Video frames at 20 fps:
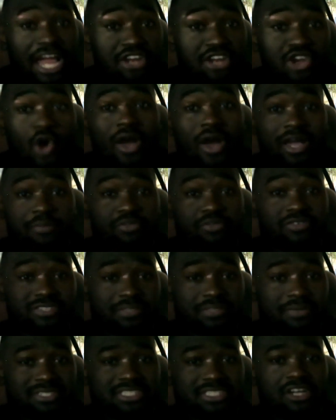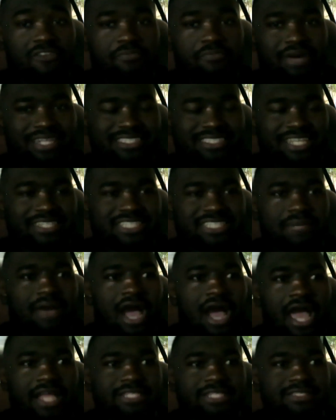I know I can prove it to myself, but at the same time
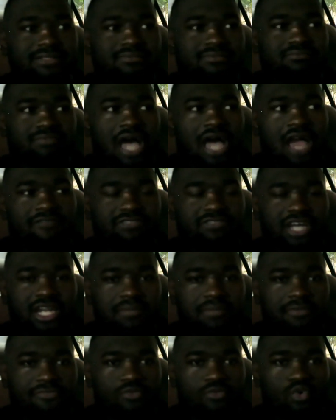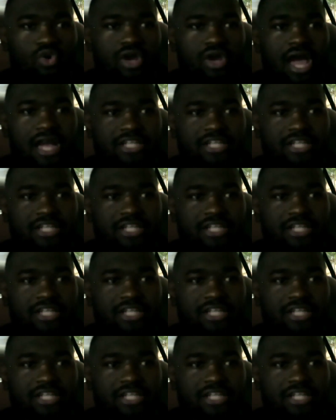I I've done it before.